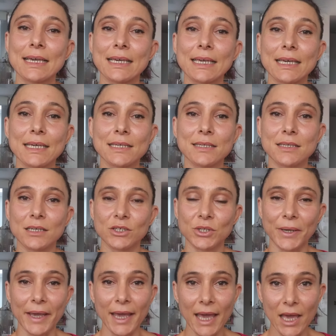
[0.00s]
is
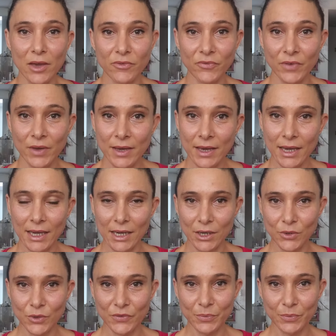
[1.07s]
to have a